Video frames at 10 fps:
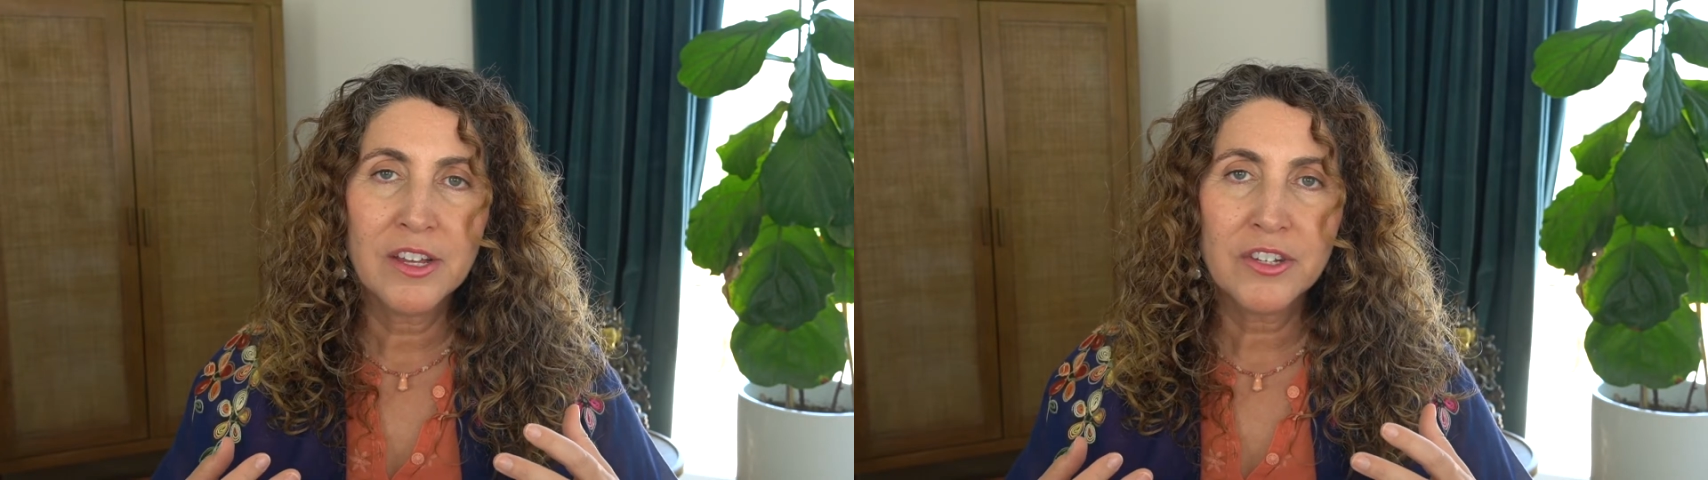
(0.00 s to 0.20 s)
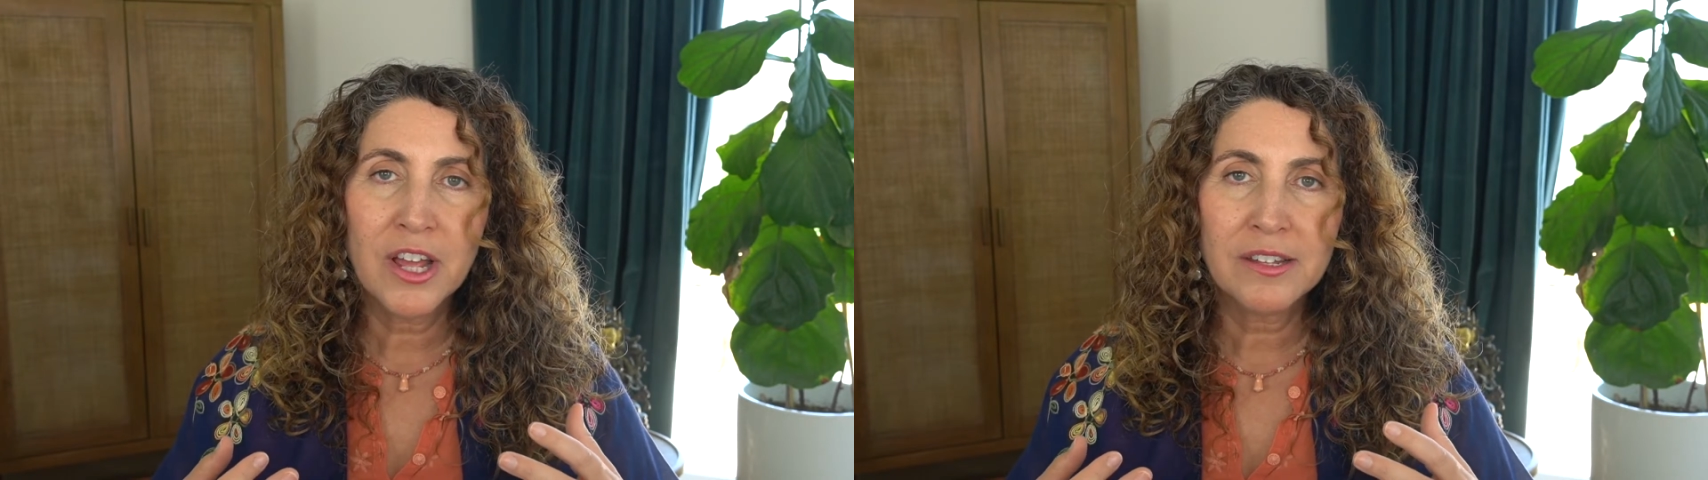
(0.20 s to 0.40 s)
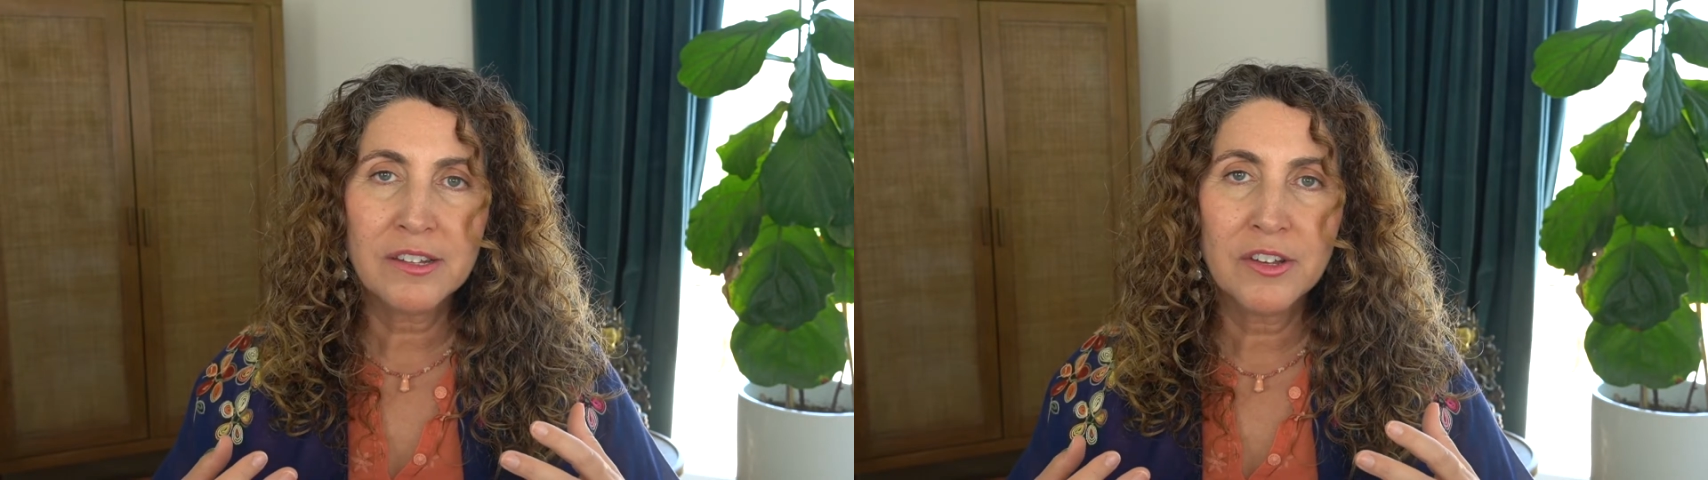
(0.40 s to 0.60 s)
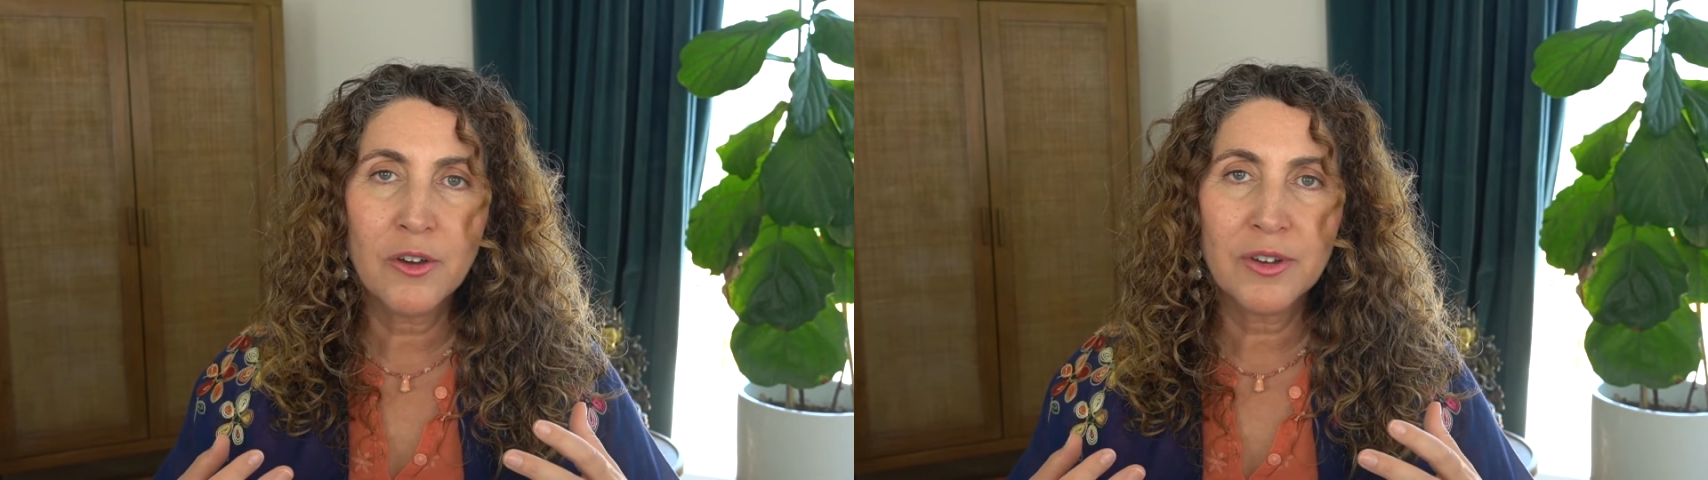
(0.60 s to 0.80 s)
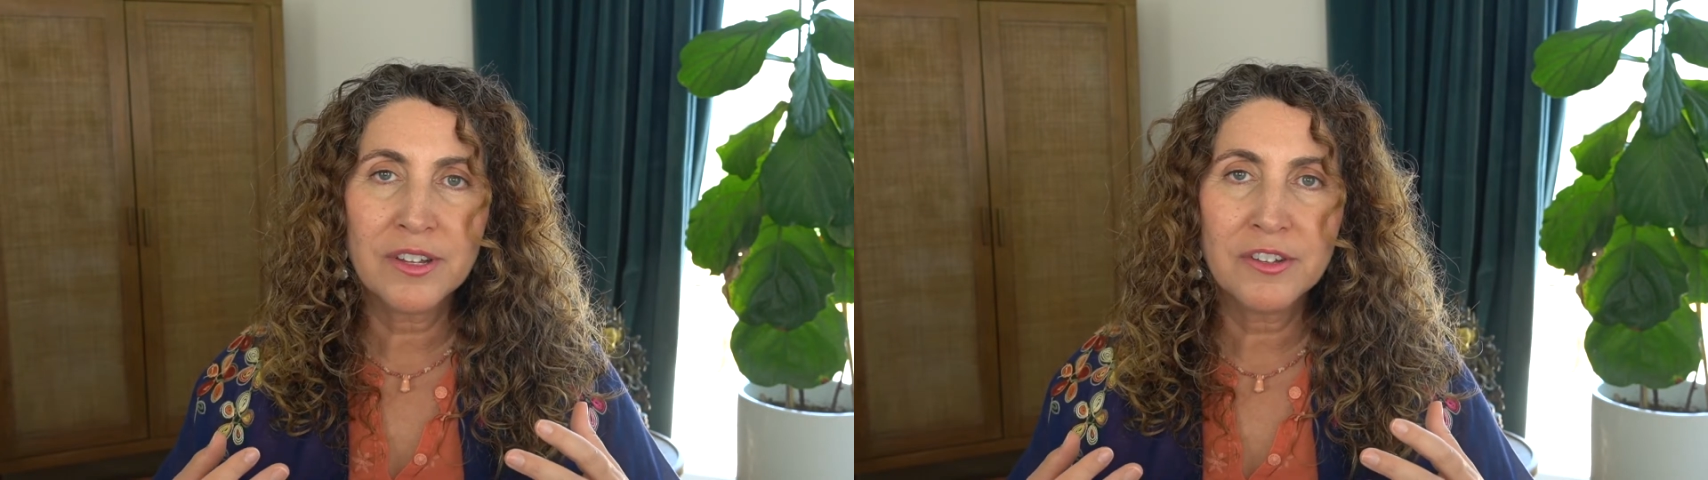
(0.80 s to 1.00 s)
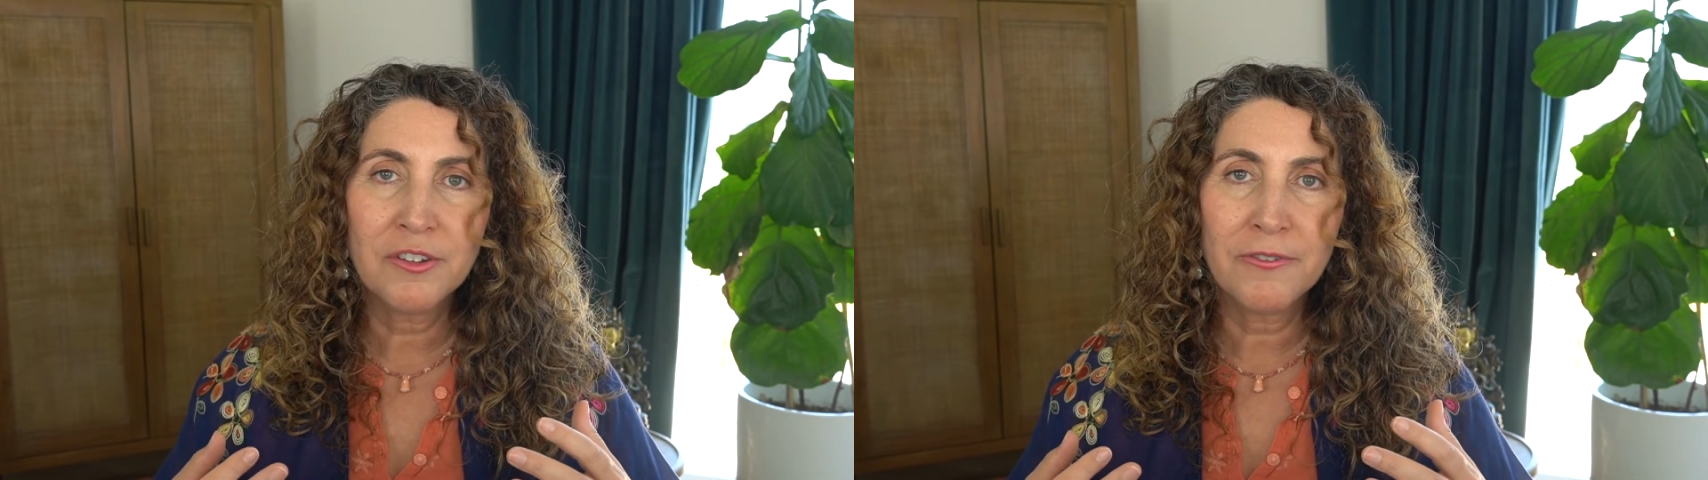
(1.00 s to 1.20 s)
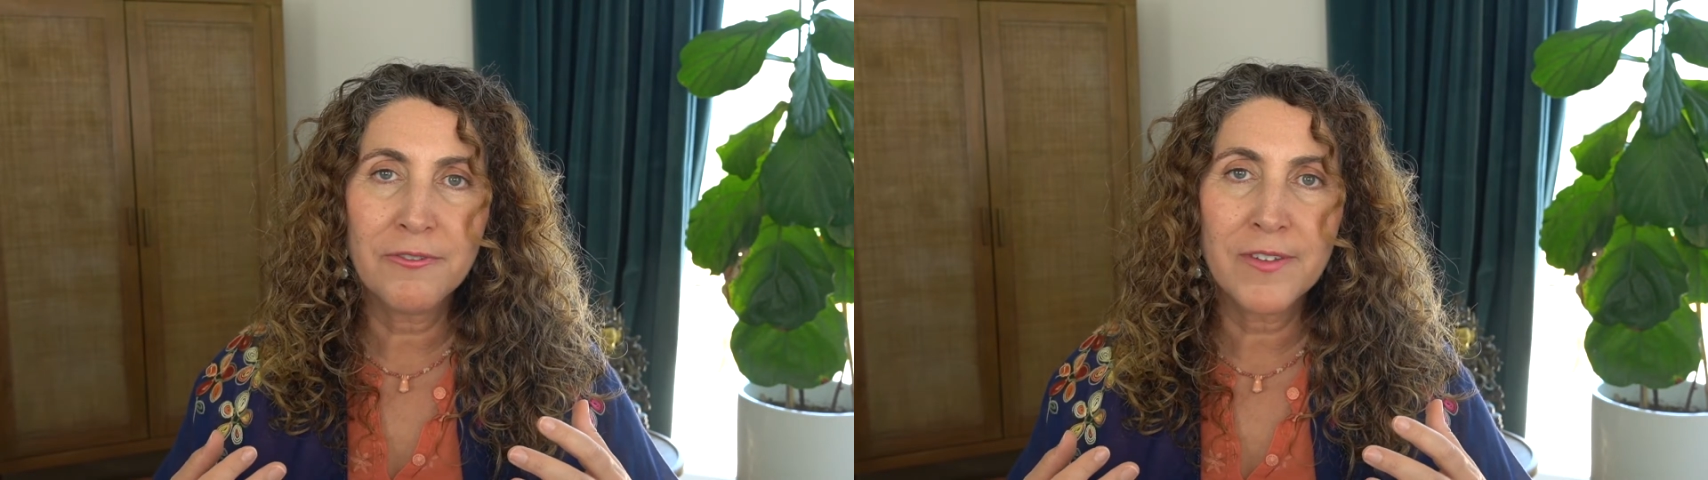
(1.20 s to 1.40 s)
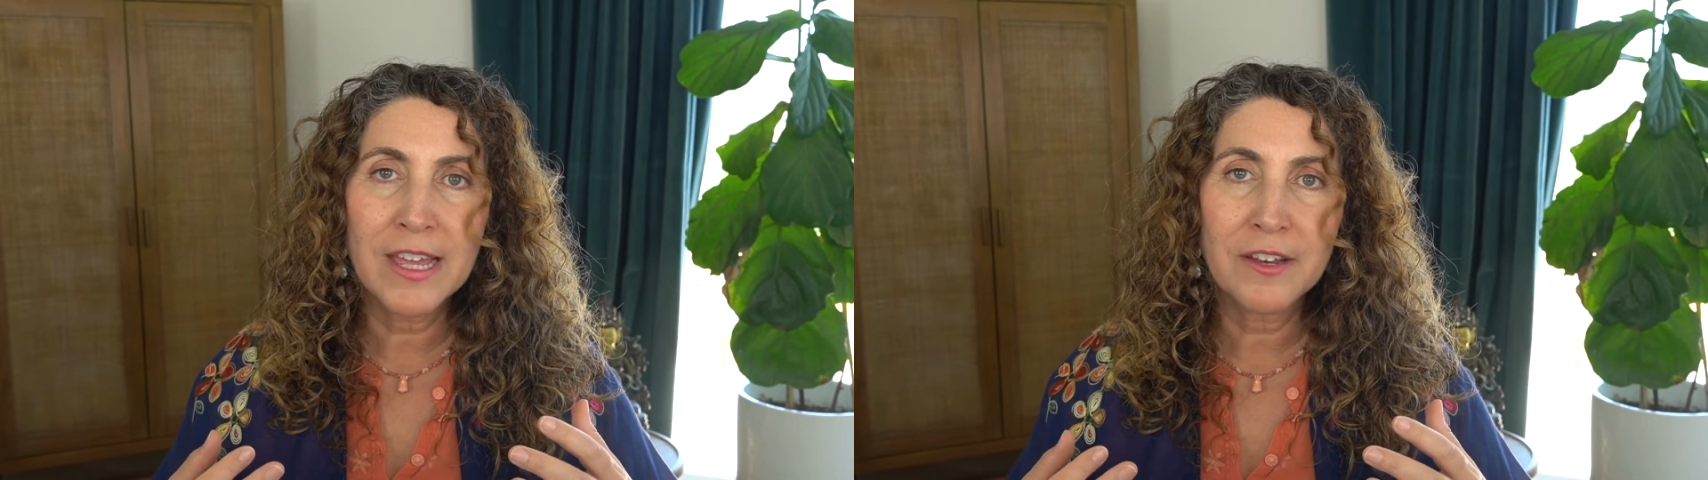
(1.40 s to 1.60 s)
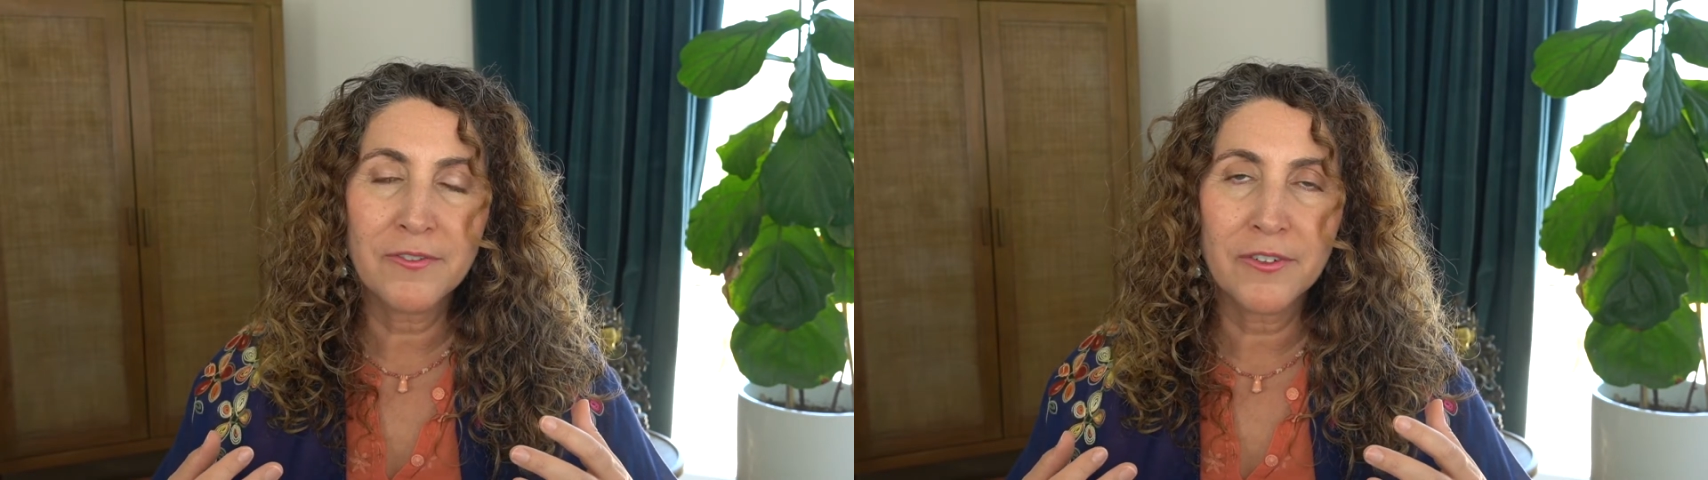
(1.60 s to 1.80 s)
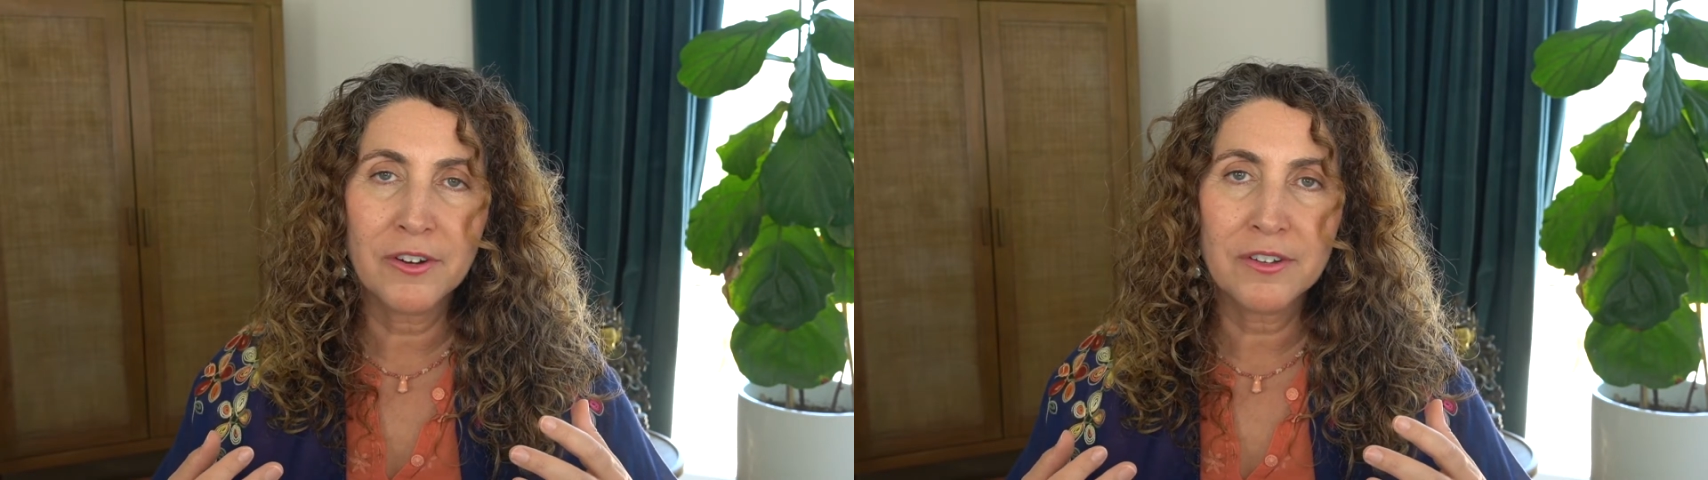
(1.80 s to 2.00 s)
just notice your feet
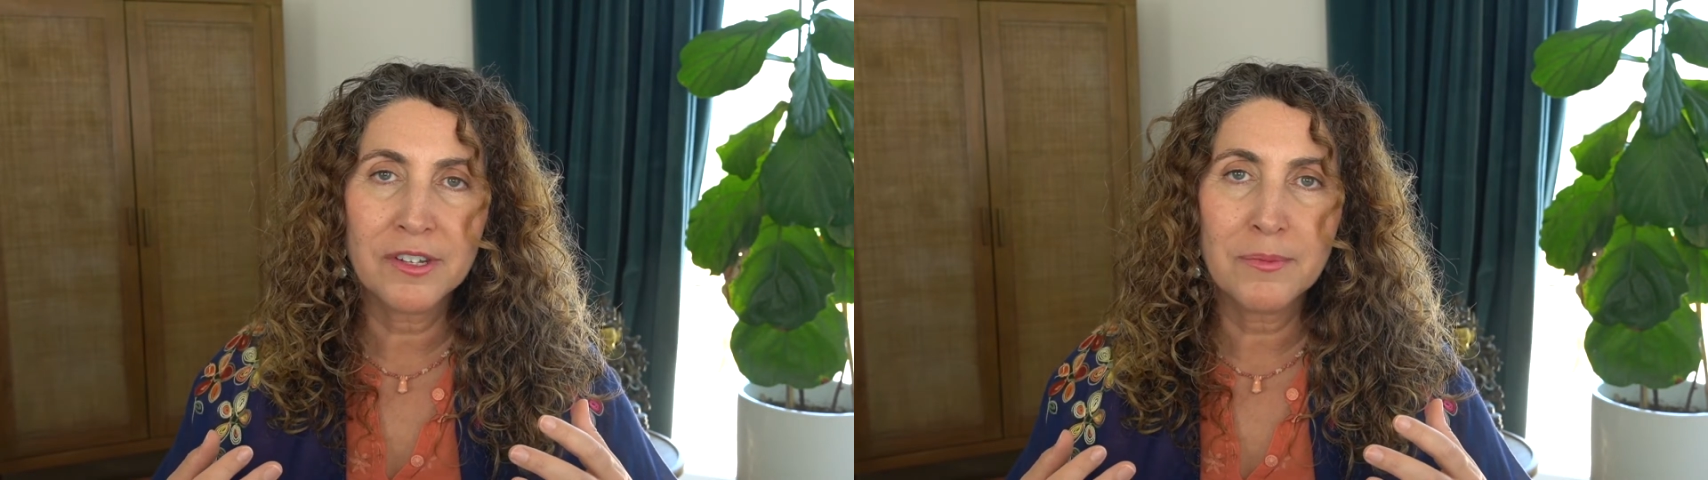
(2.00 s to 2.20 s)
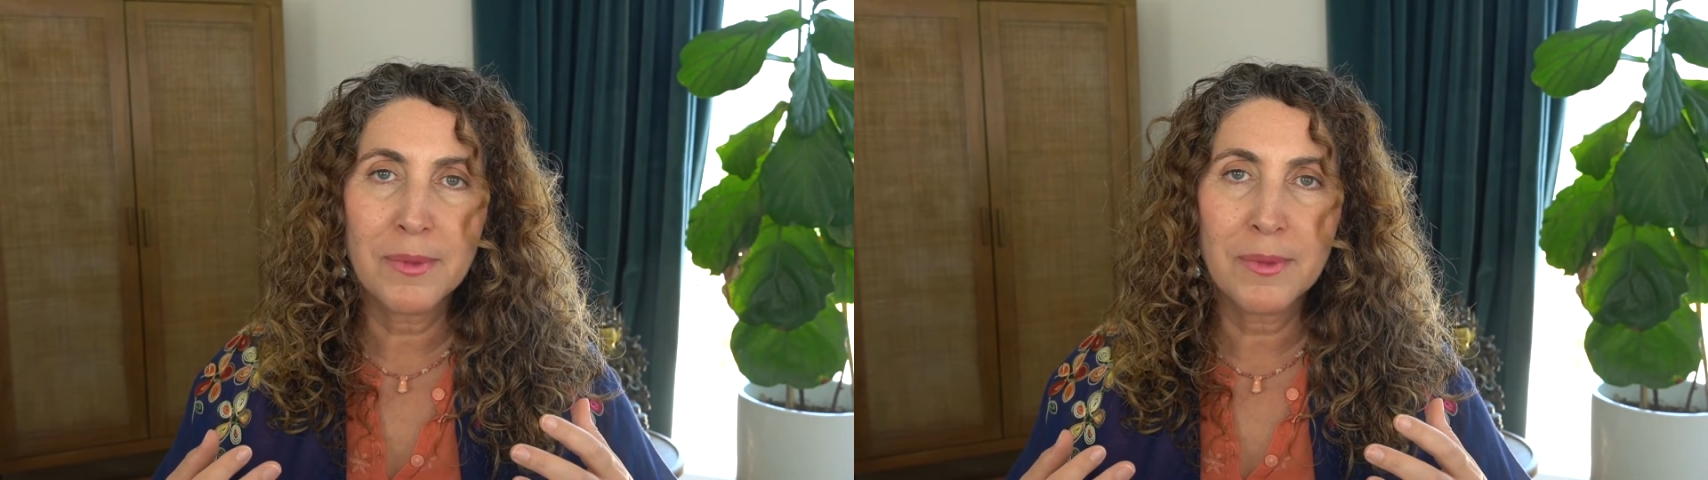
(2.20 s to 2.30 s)
first.